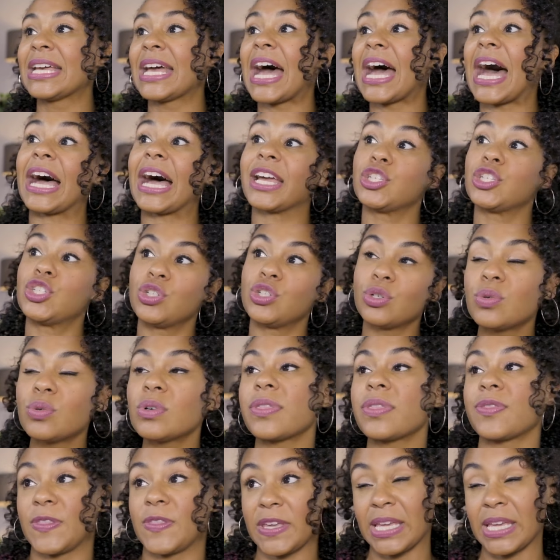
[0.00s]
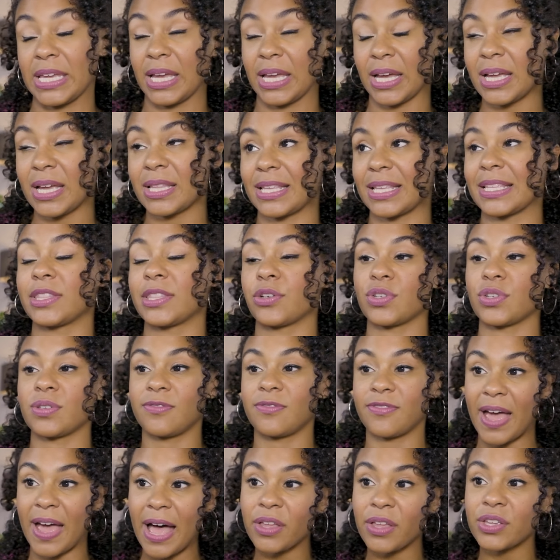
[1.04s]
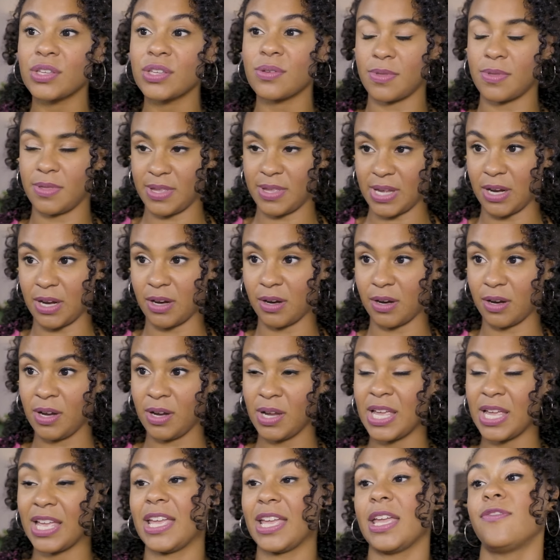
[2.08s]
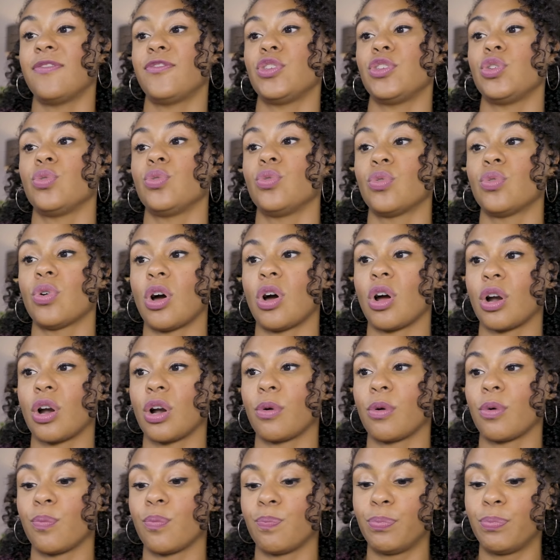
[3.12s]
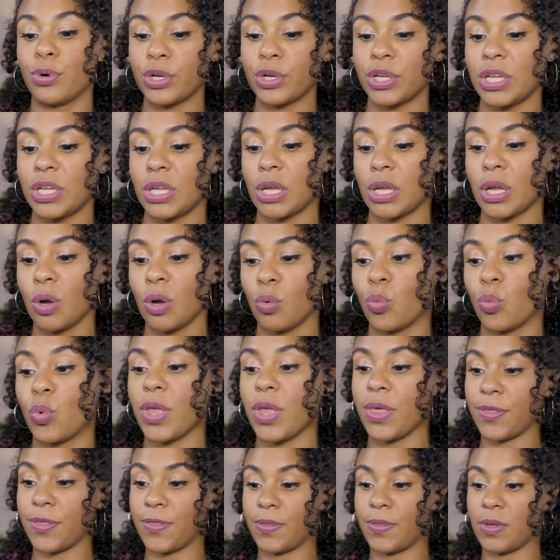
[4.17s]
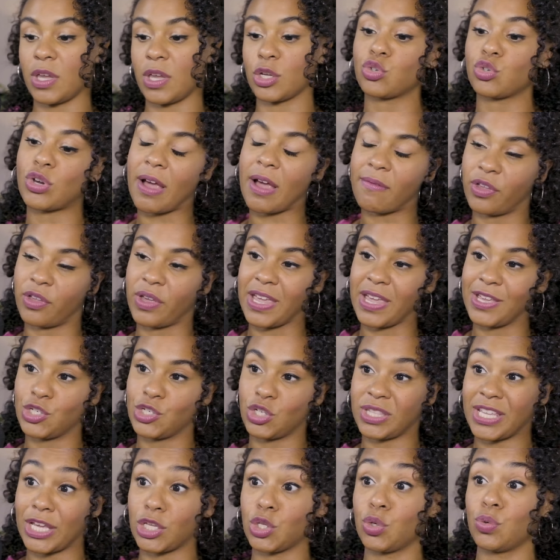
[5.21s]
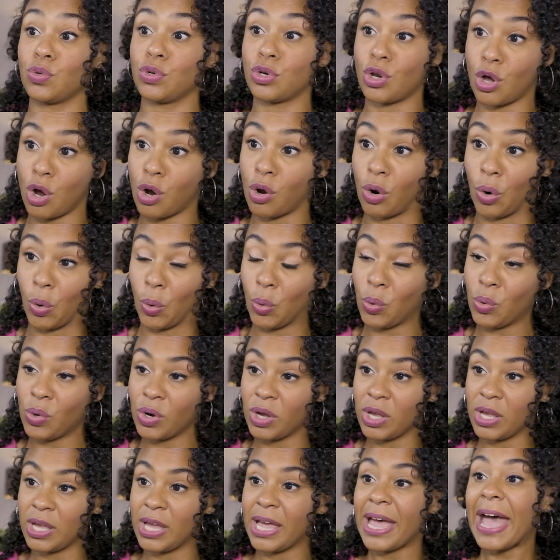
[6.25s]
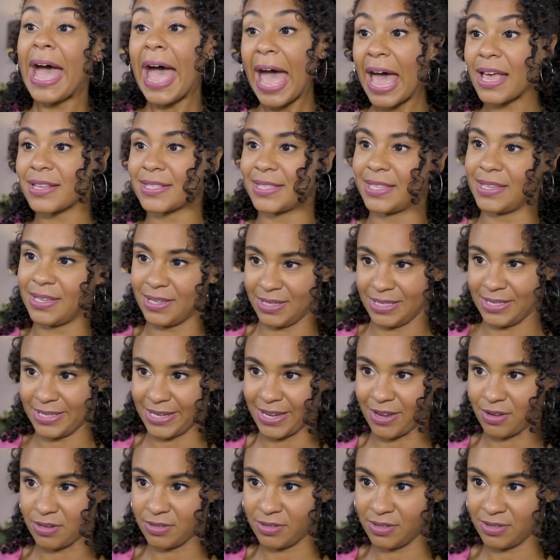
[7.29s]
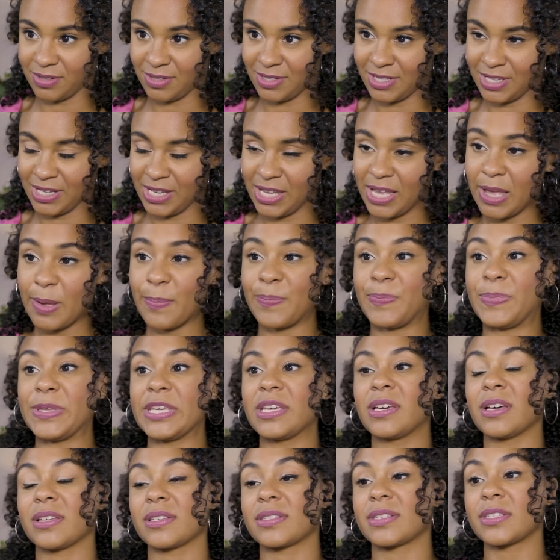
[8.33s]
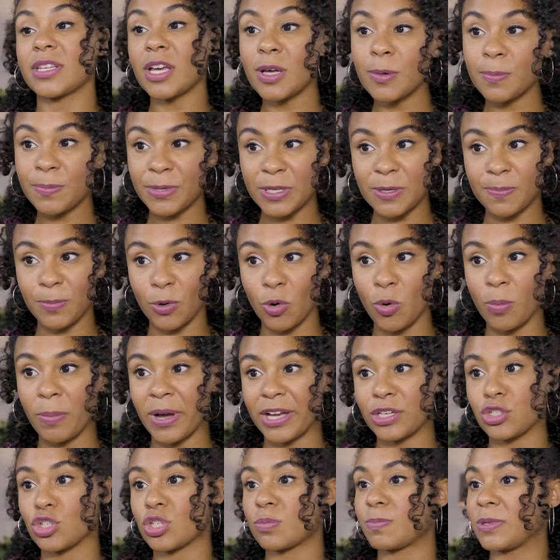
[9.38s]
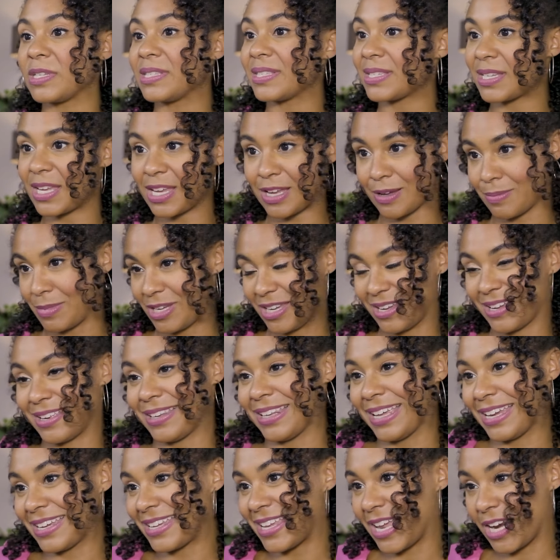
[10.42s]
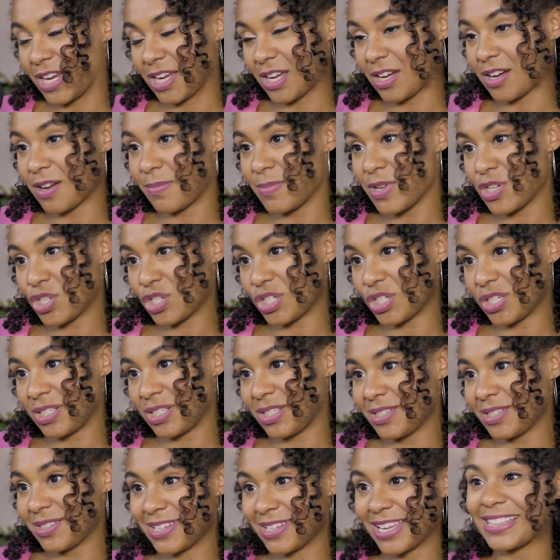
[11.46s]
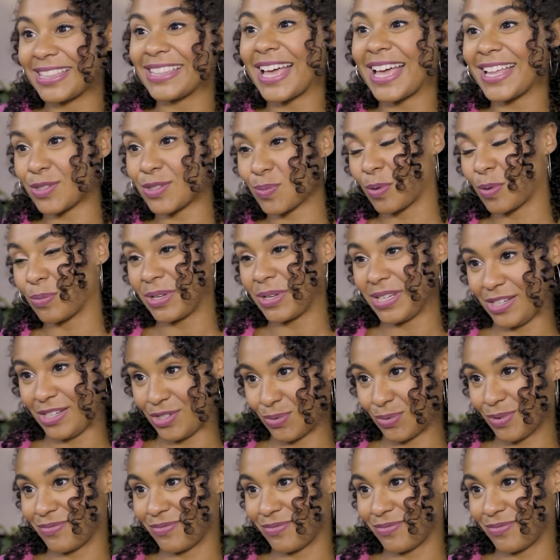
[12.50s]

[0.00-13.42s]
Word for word: I do think that there's value there if you are booking with a travel agent that you know has the intel because some people might just be scamming and like getting a commission, and that's what we need to